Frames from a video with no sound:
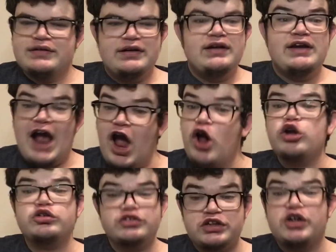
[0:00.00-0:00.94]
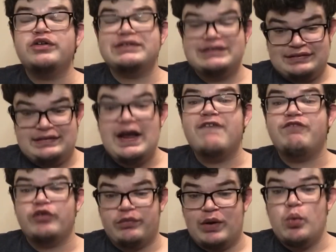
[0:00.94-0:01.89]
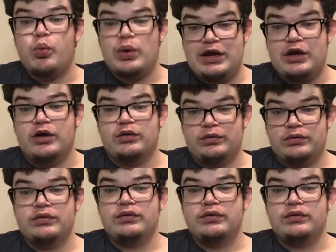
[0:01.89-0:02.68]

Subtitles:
yeah, ocean current is definitely real.